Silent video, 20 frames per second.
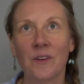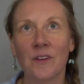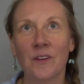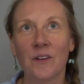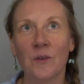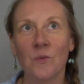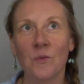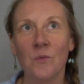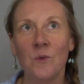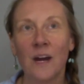
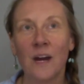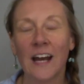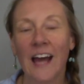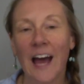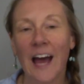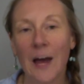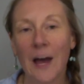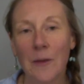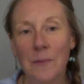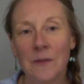what
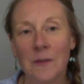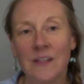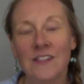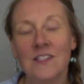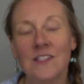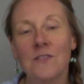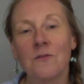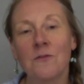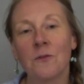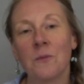
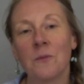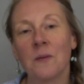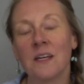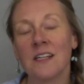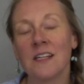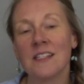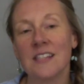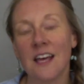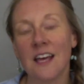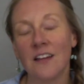happens for me
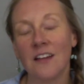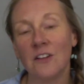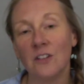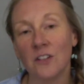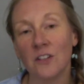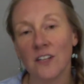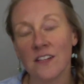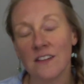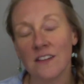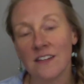is I
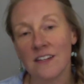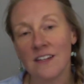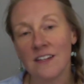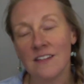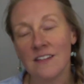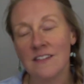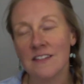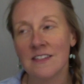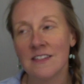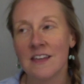look at
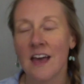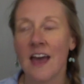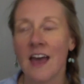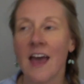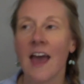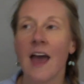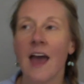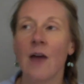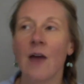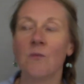these
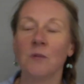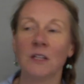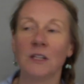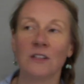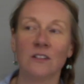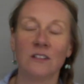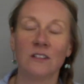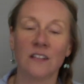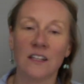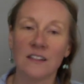and we
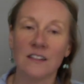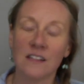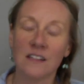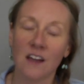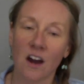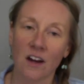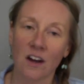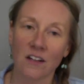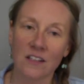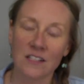look at the
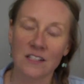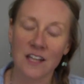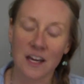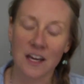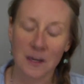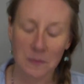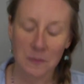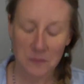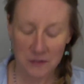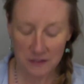
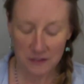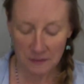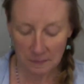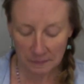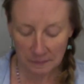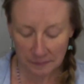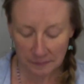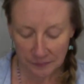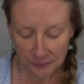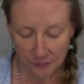archetypes,
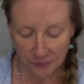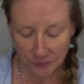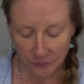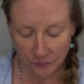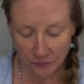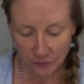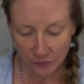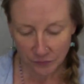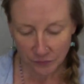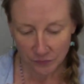
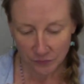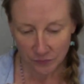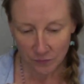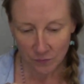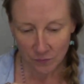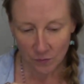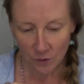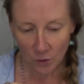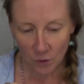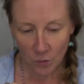
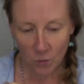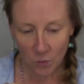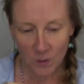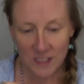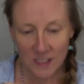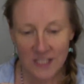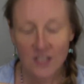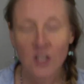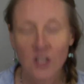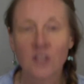we
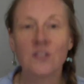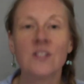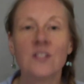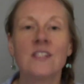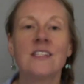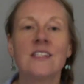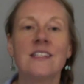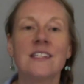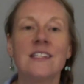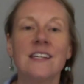start to
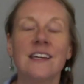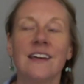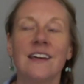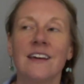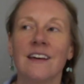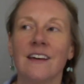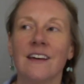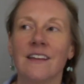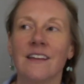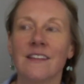
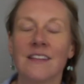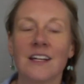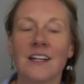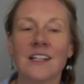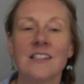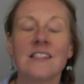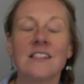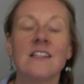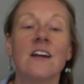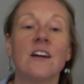see that
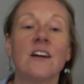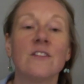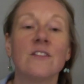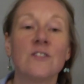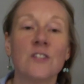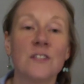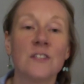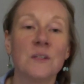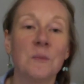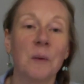it's not
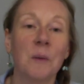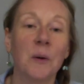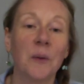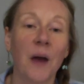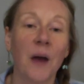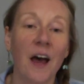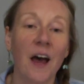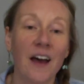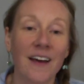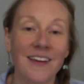just about
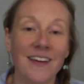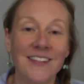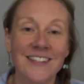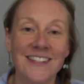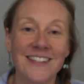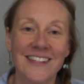us,